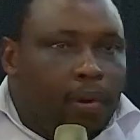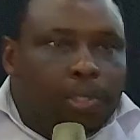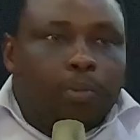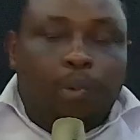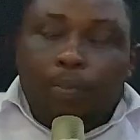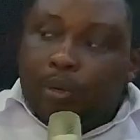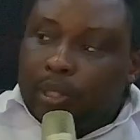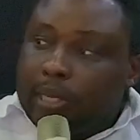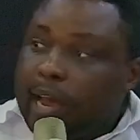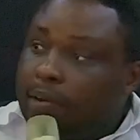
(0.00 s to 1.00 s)
those
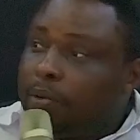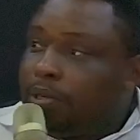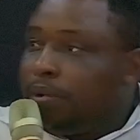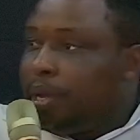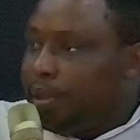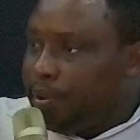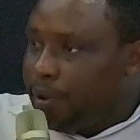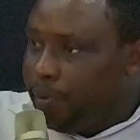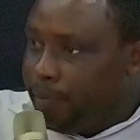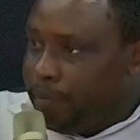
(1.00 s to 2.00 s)
people start with
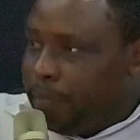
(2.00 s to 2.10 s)
knowledge